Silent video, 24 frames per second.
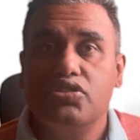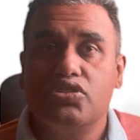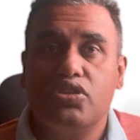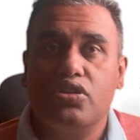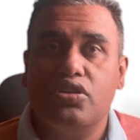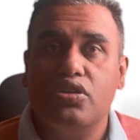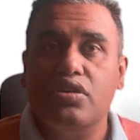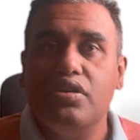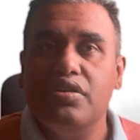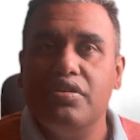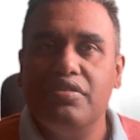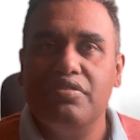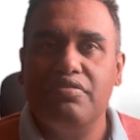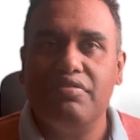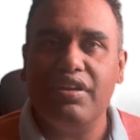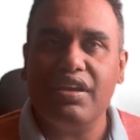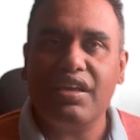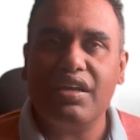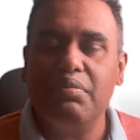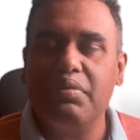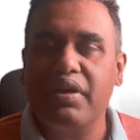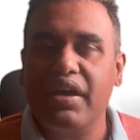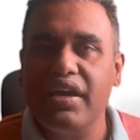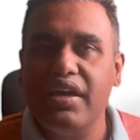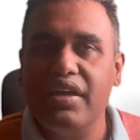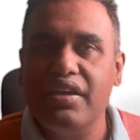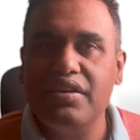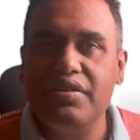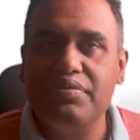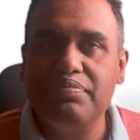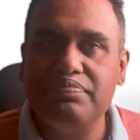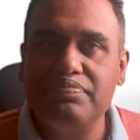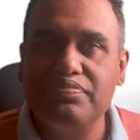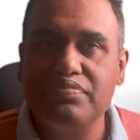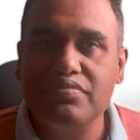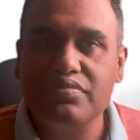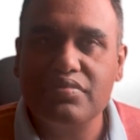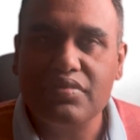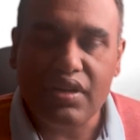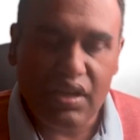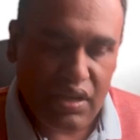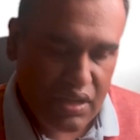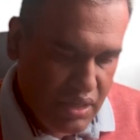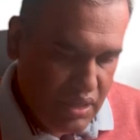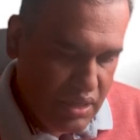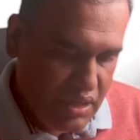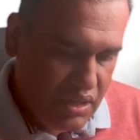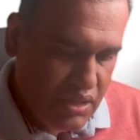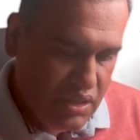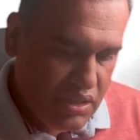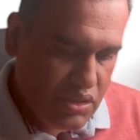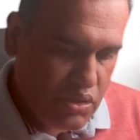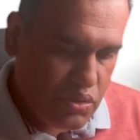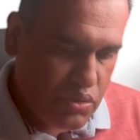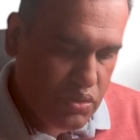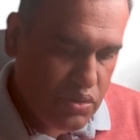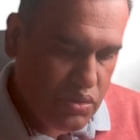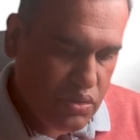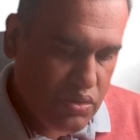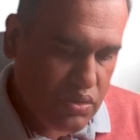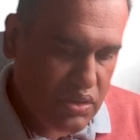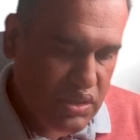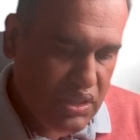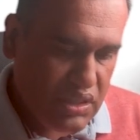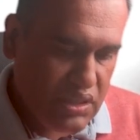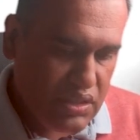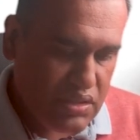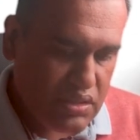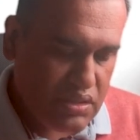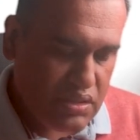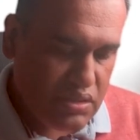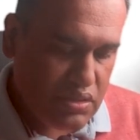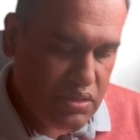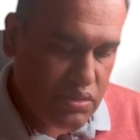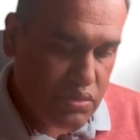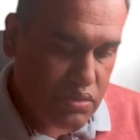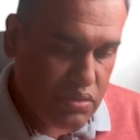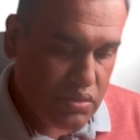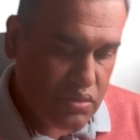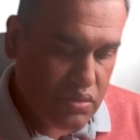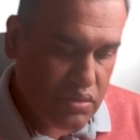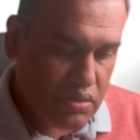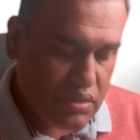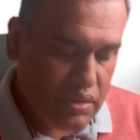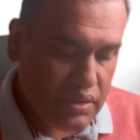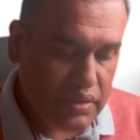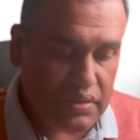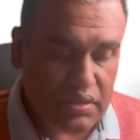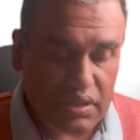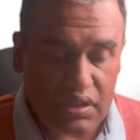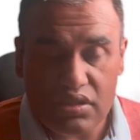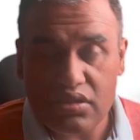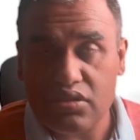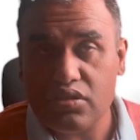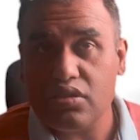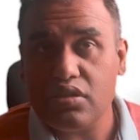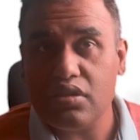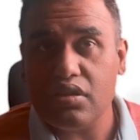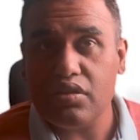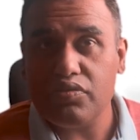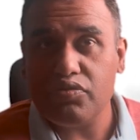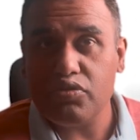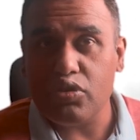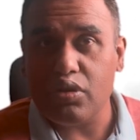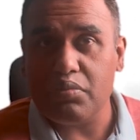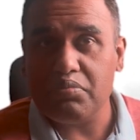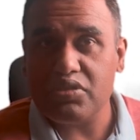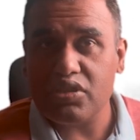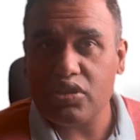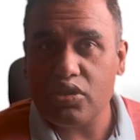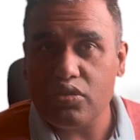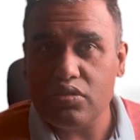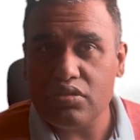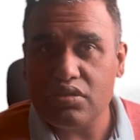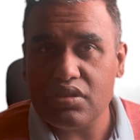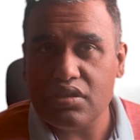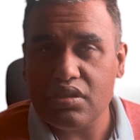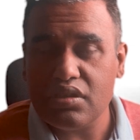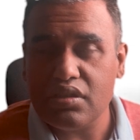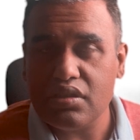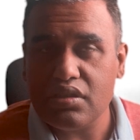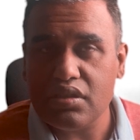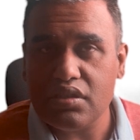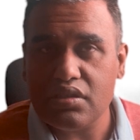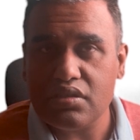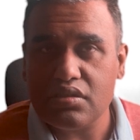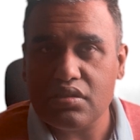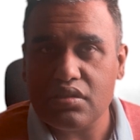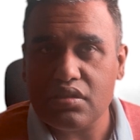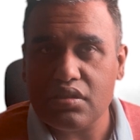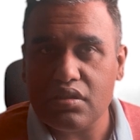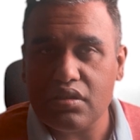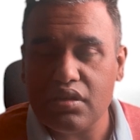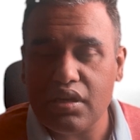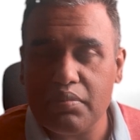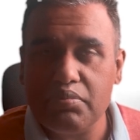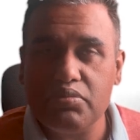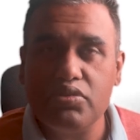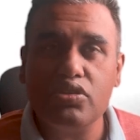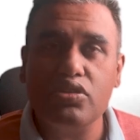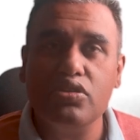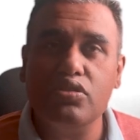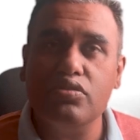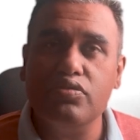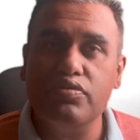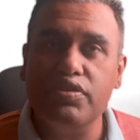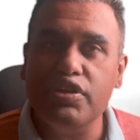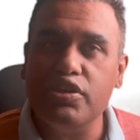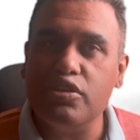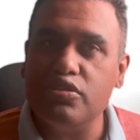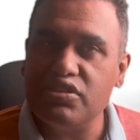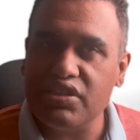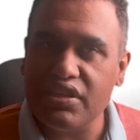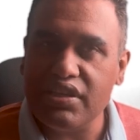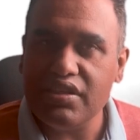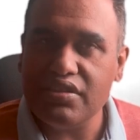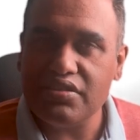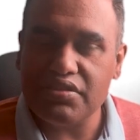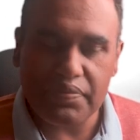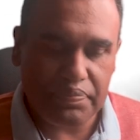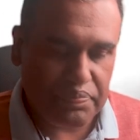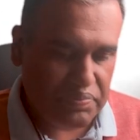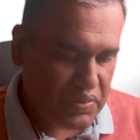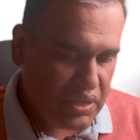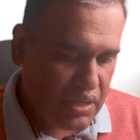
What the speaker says: Welcome again to these few MCQs. There's a MCQ video series.